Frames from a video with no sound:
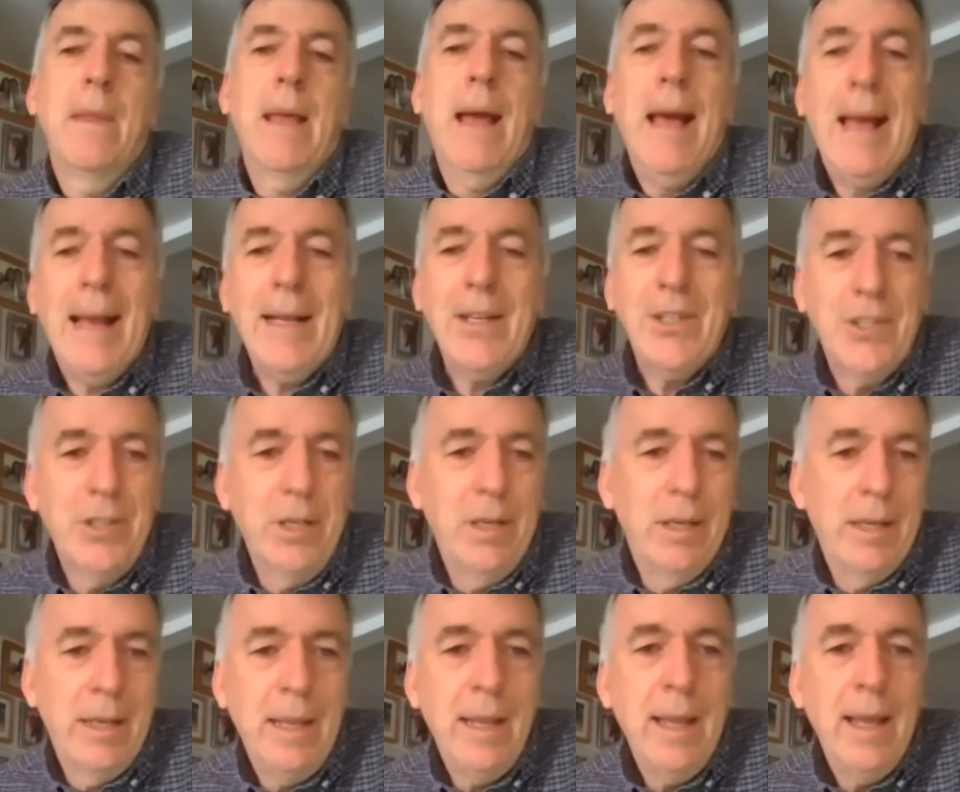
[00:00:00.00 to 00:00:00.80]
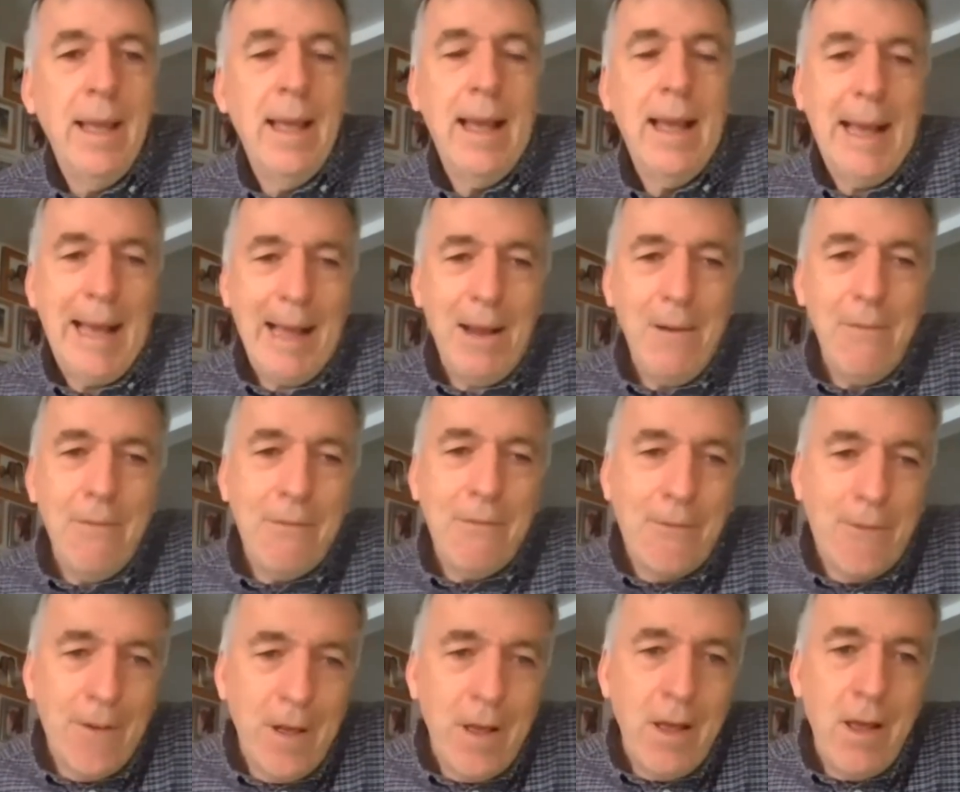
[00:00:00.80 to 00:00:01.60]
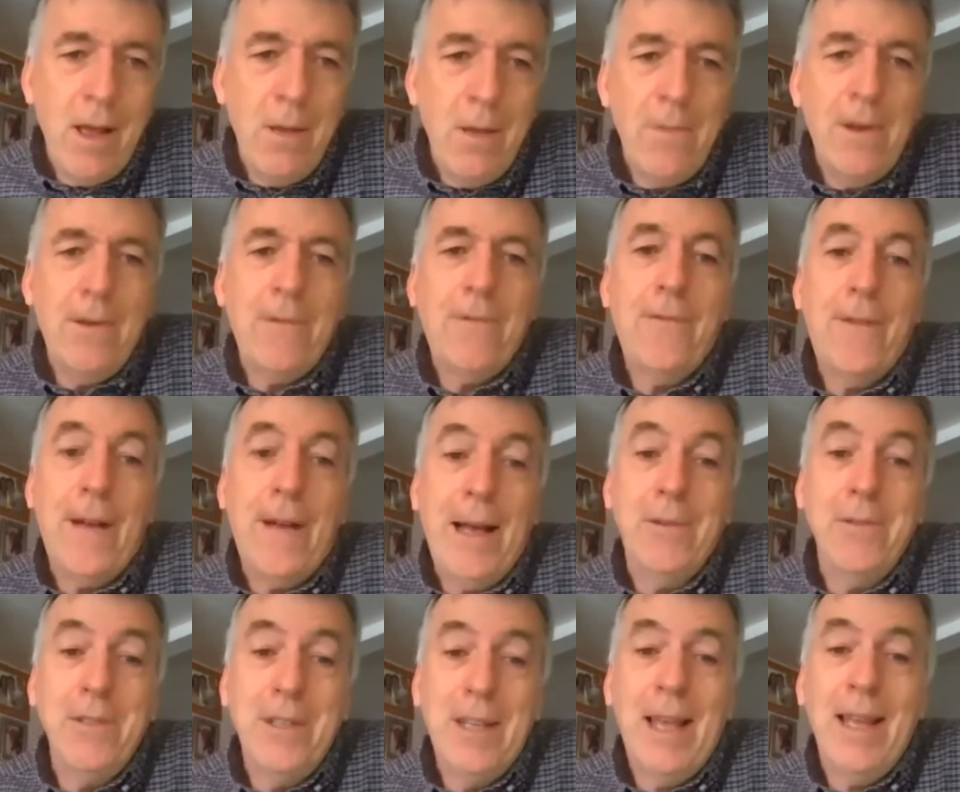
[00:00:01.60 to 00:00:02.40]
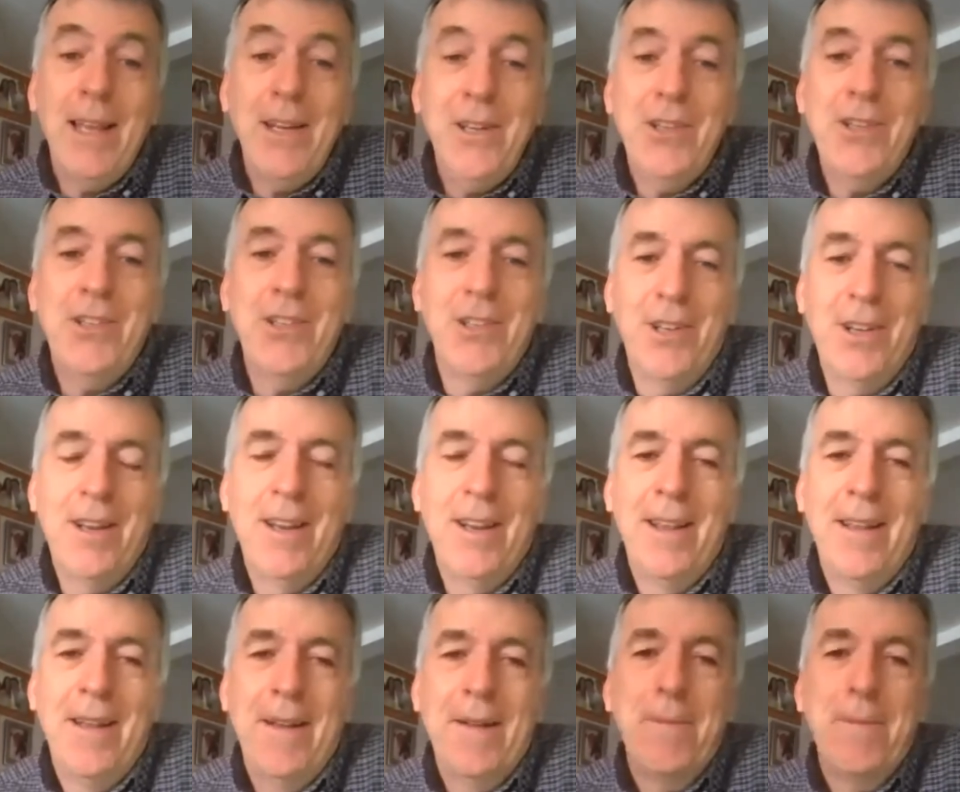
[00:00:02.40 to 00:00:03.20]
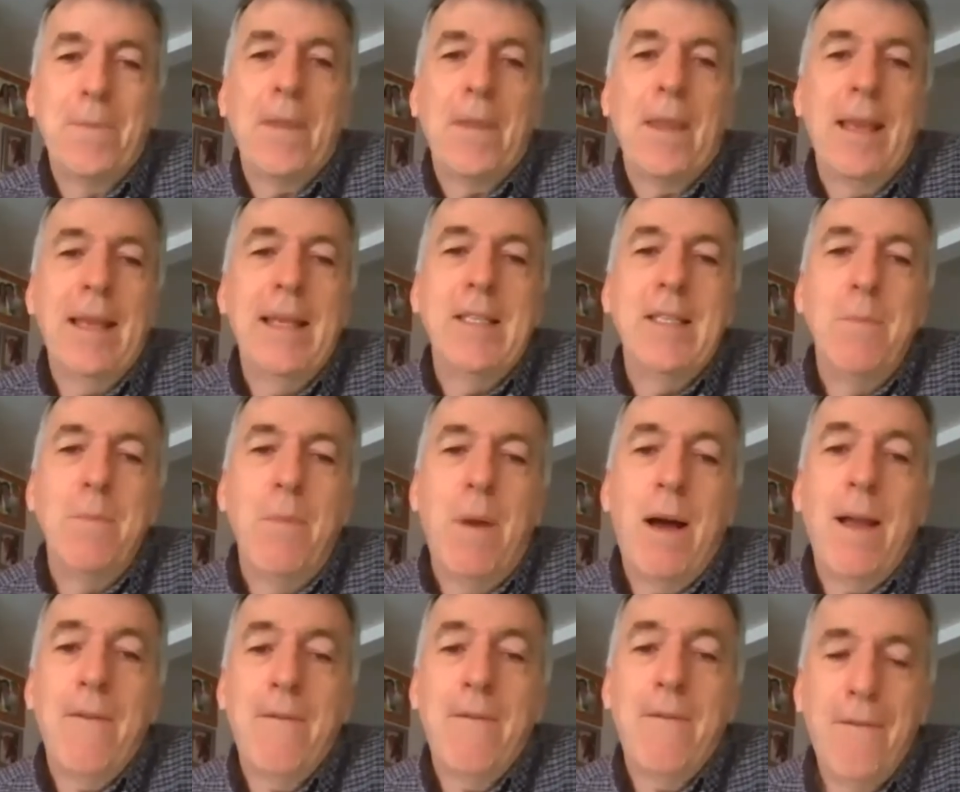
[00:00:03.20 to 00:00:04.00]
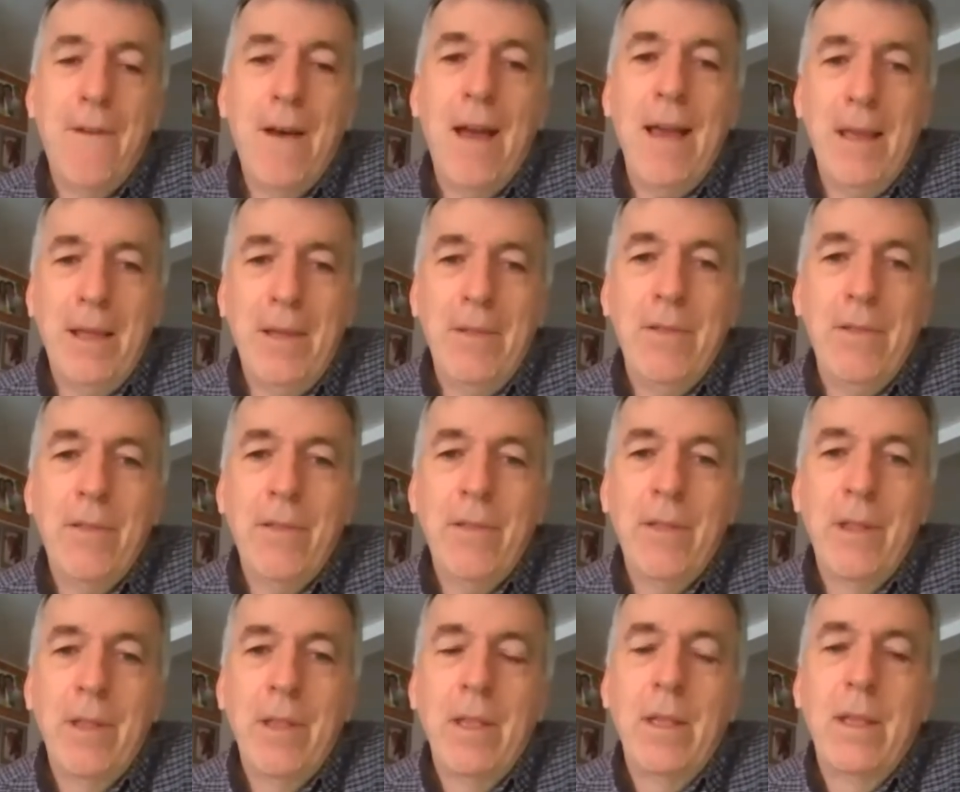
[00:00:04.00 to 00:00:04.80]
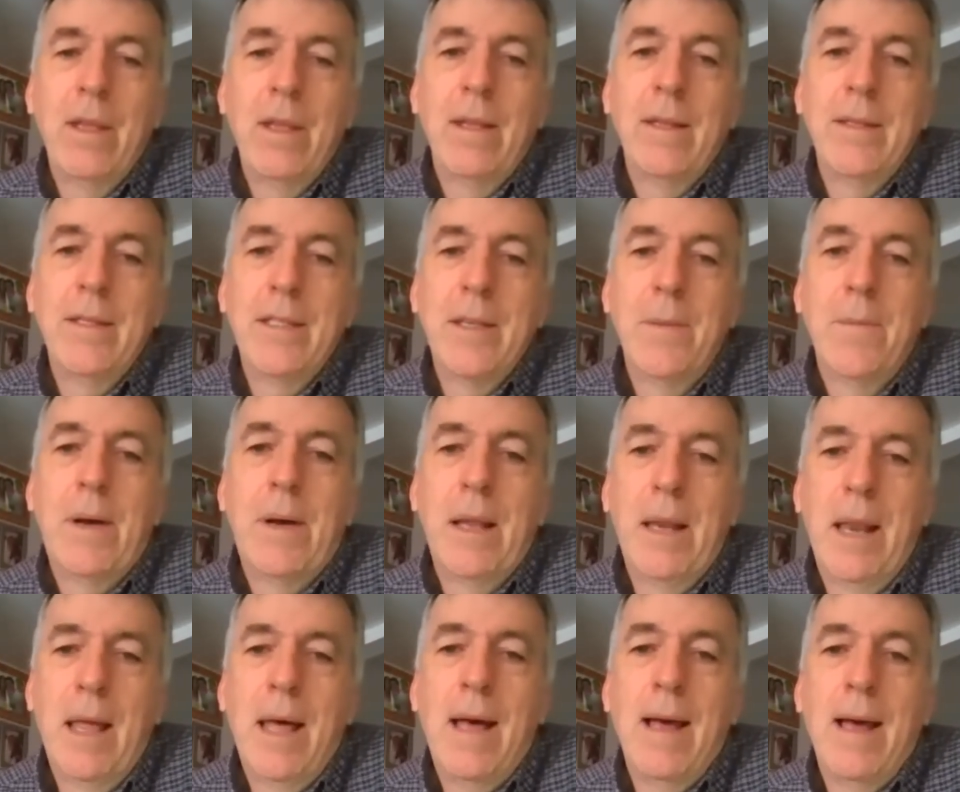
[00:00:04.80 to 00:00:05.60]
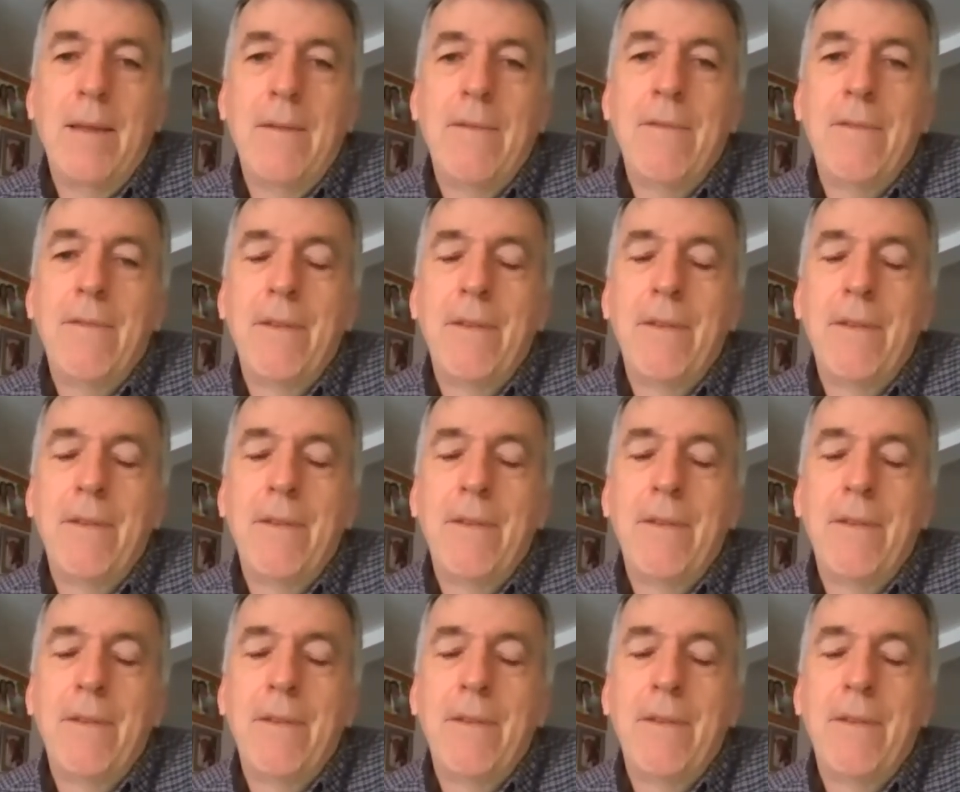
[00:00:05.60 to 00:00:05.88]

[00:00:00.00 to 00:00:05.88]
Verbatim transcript: Actually, how firm a foundation is my faith to my life?